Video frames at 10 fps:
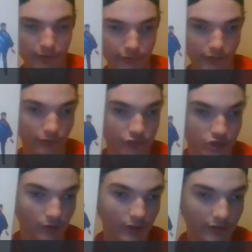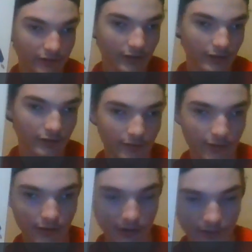I still enjoy listening
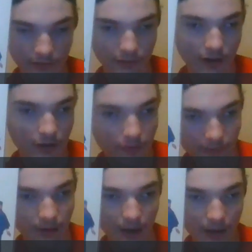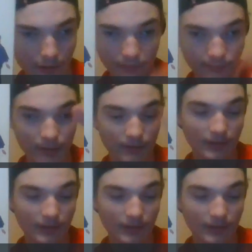to Yesterday and You've Got to Hide Your Love Away.